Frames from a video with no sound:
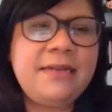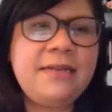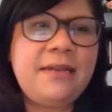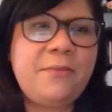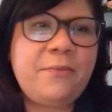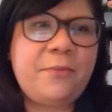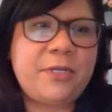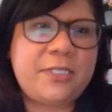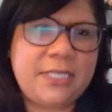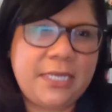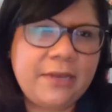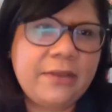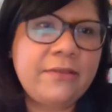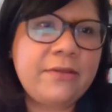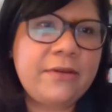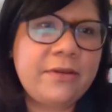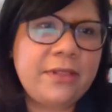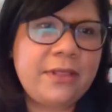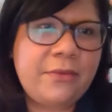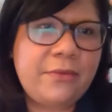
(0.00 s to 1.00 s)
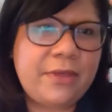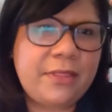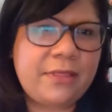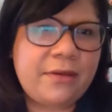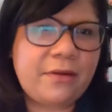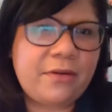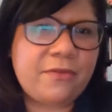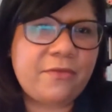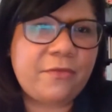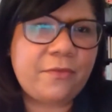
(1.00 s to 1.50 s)
particularly with
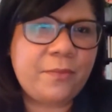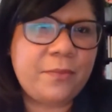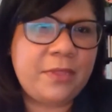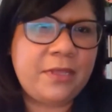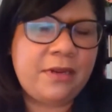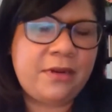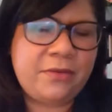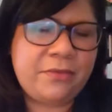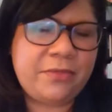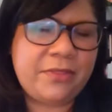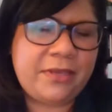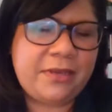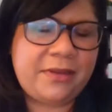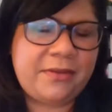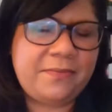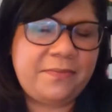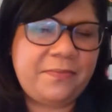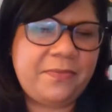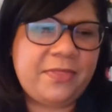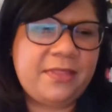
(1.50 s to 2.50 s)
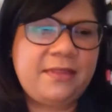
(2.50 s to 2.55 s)
our, you know, the